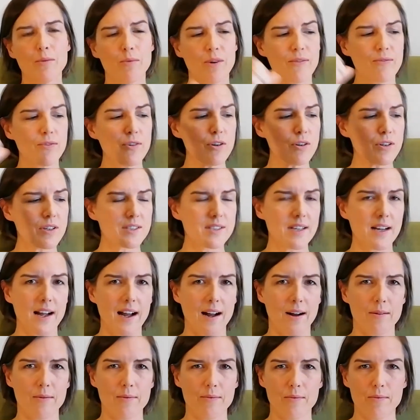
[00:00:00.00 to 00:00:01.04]
we've looked
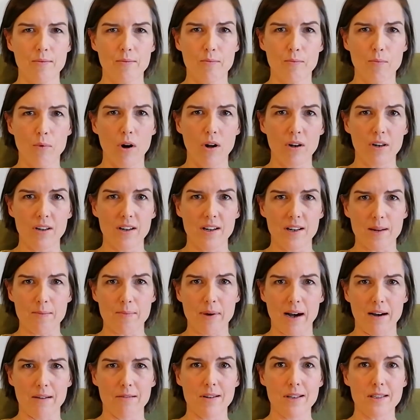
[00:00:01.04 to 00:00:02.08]
at what learning
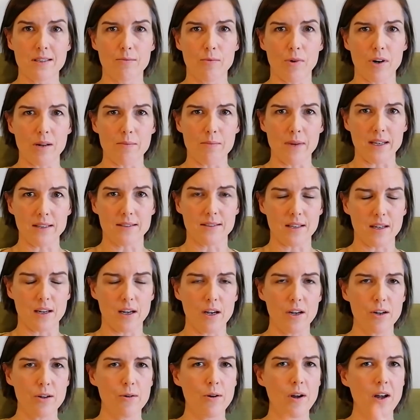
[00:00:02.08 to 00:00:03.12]
power is and what it means to
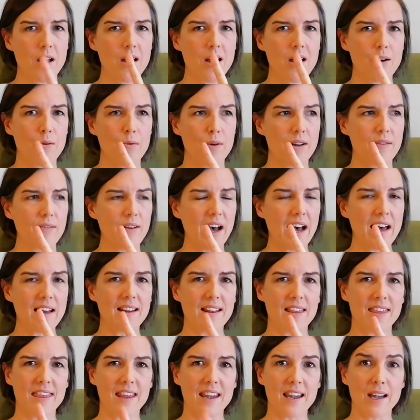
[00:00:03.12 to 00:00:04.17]
you. We've had a
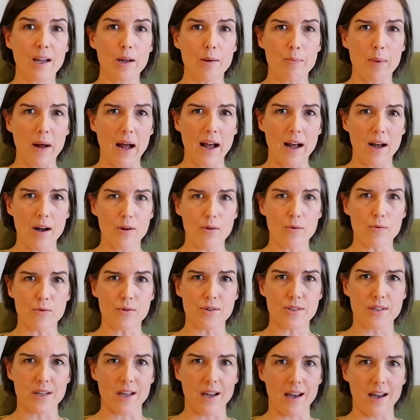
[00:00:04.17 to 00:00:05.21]
think
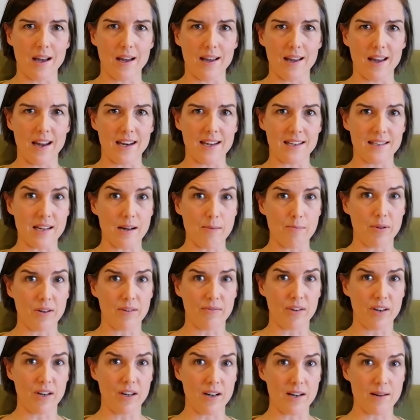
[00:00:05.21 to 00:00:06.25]
about an example
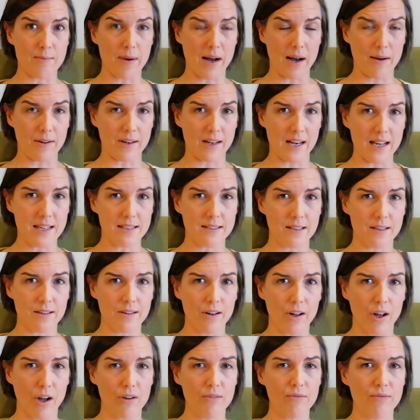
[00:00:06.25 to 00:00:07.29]
of a learning powered lesson.
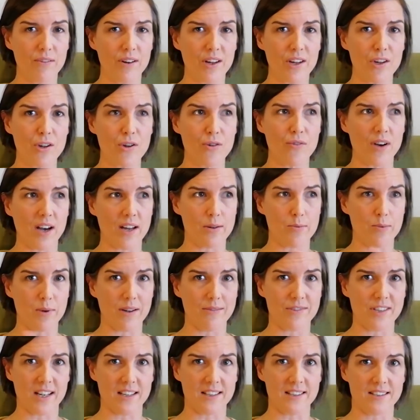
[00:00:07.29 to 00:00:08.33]
Hopefully you've had a bit of
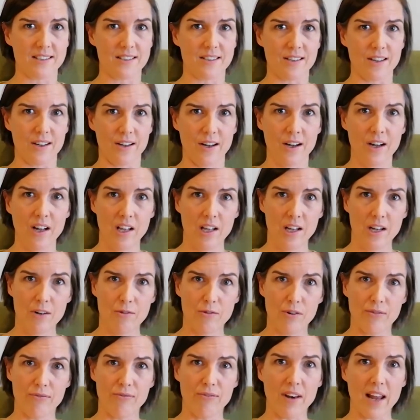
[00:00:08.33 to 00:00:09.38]
chance to
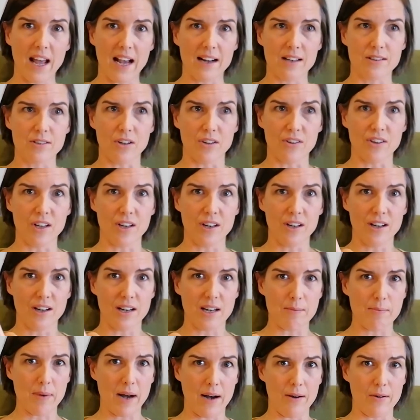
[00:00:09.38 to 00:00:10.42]
reflect on the
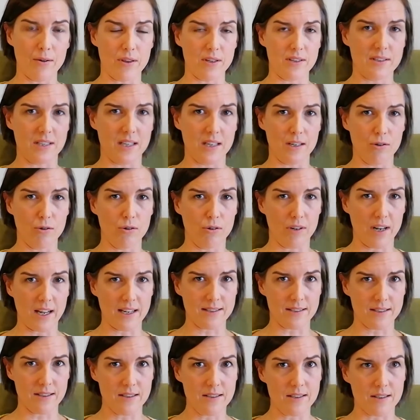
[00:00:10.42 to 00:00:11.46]
learning power that's in your
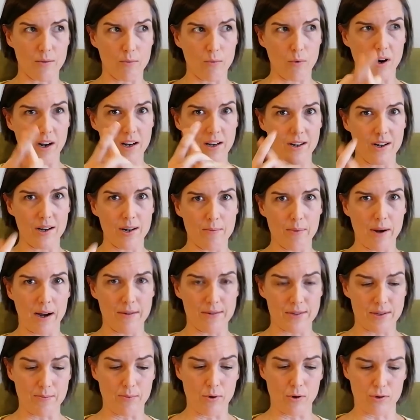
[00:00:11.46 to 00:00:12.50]
lessons and why learning power
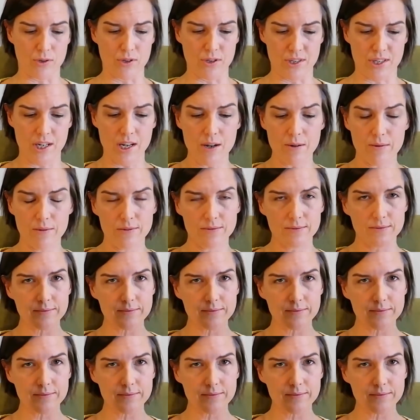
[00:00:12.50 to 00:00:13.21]
is important to you.